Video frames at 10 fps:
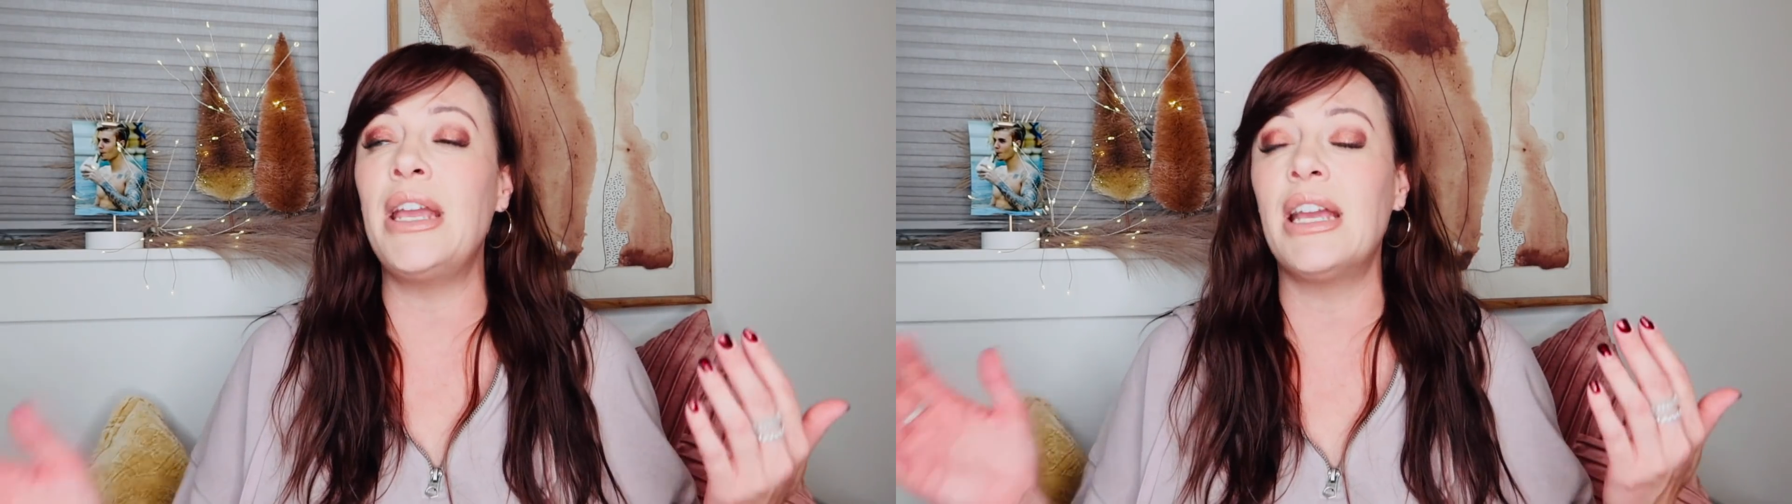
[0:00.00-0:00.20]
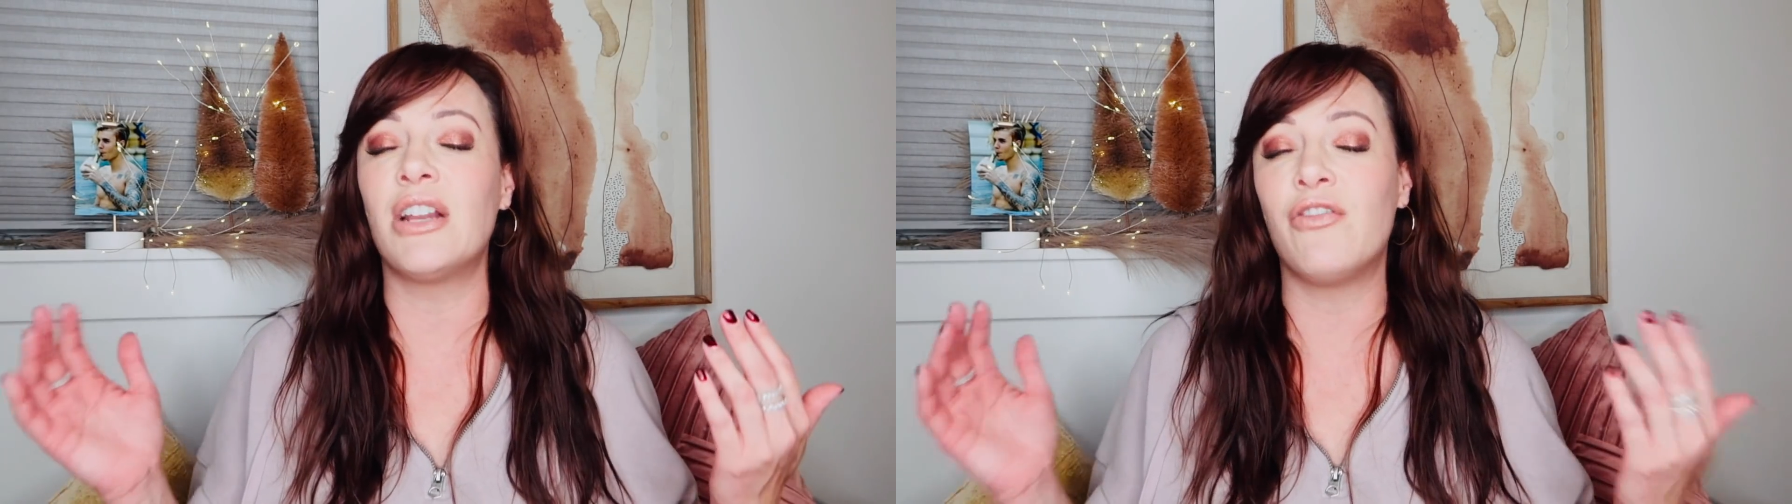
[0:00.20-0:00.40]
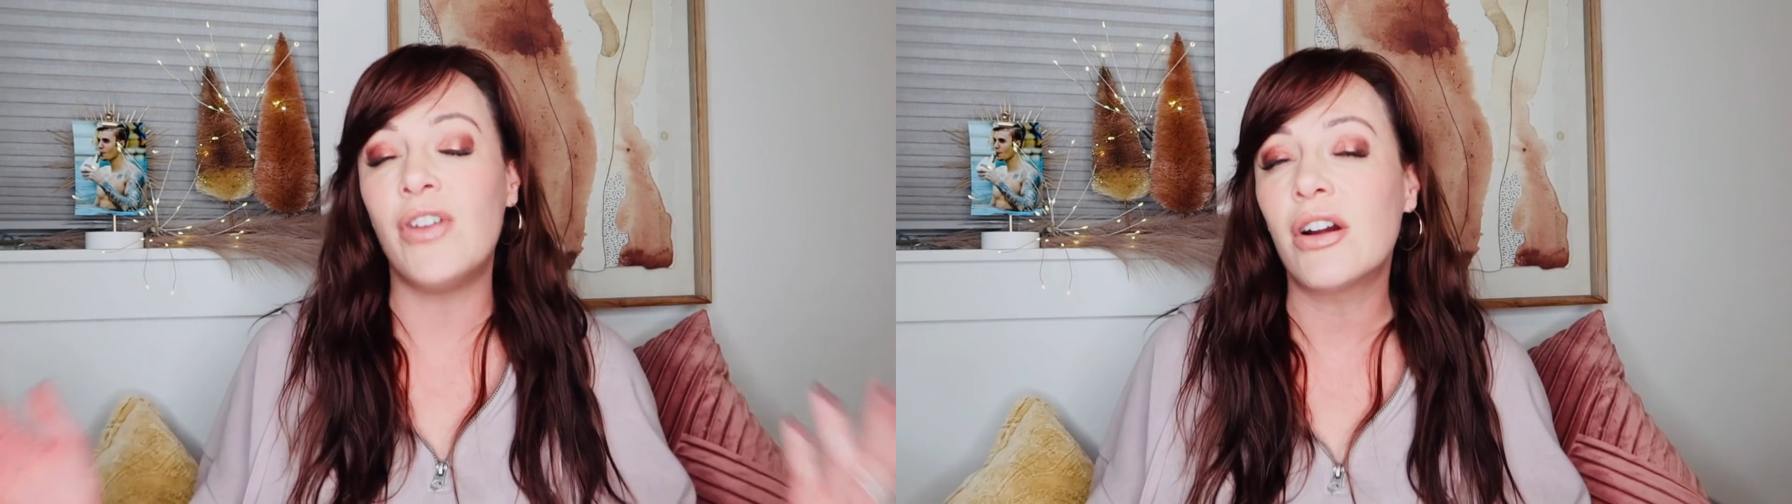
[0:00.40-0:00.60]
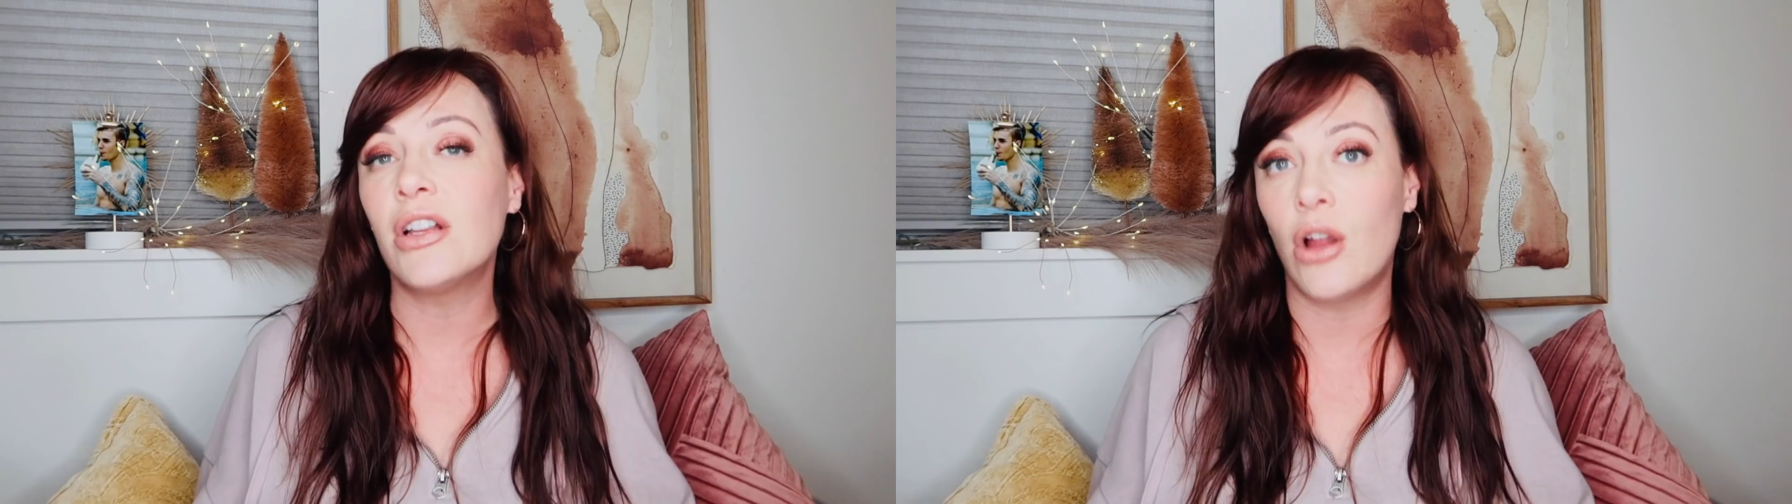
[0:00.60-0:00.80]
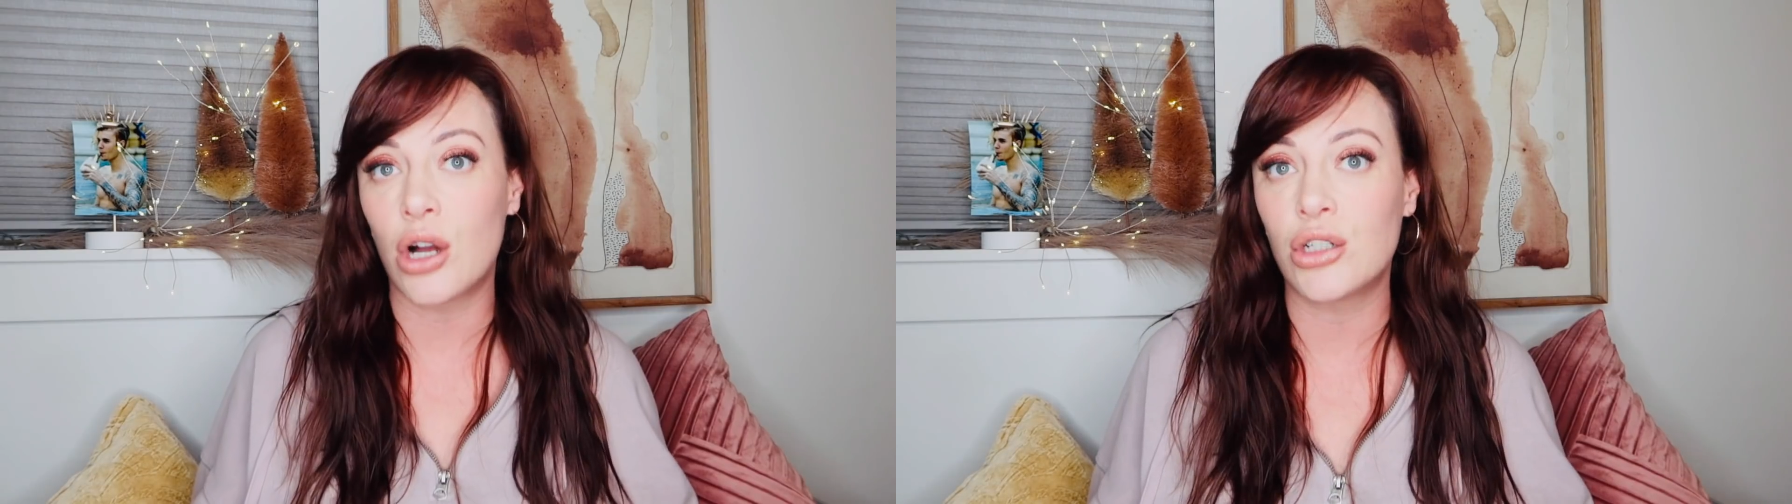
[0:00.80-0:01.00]
being in a
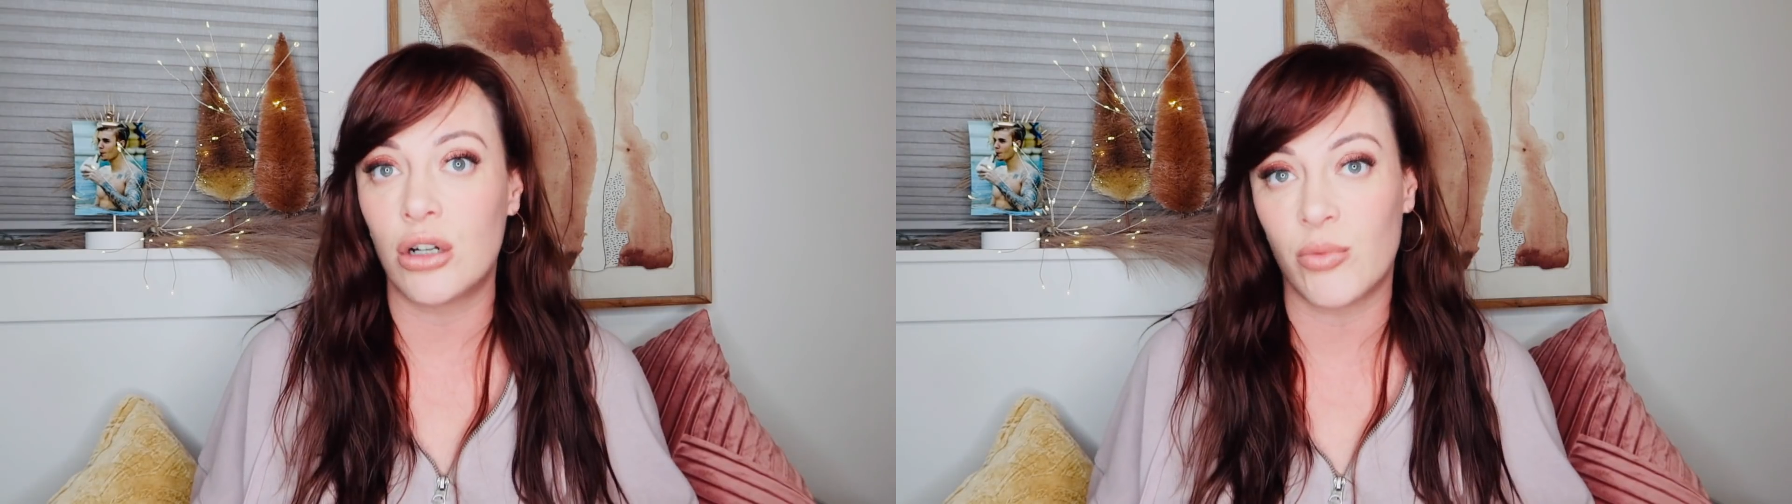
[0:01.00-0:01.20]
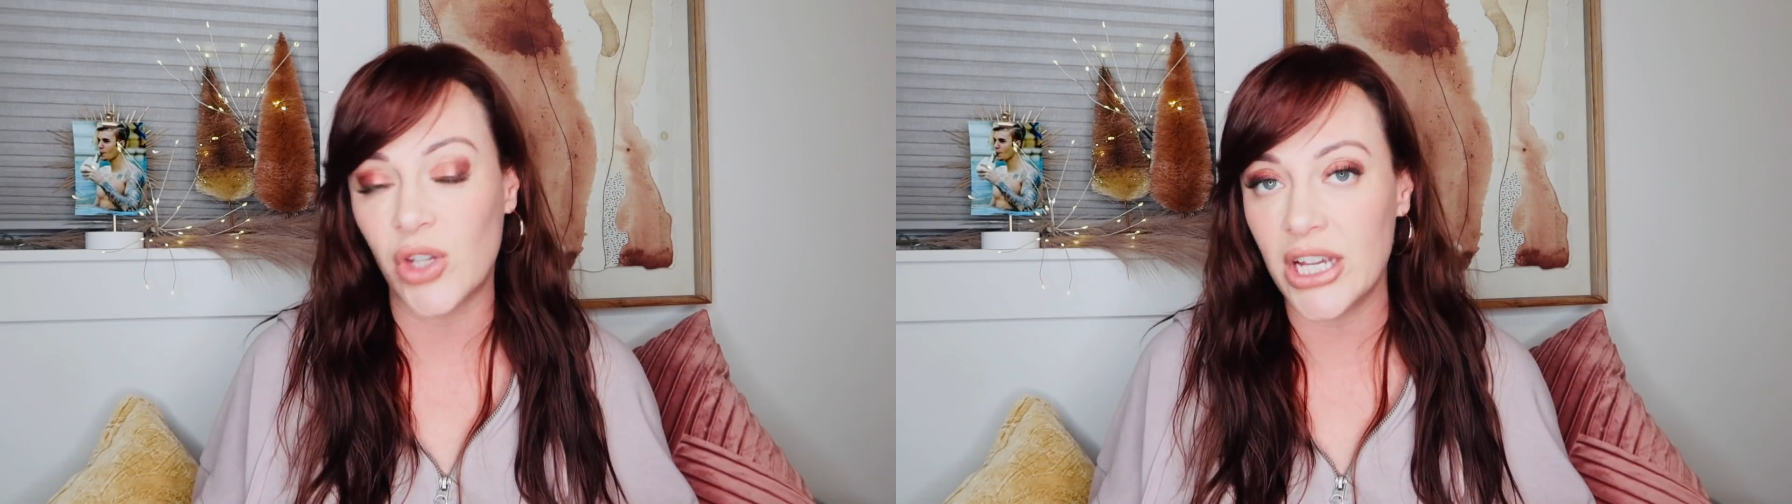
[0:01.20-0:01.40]
very long-term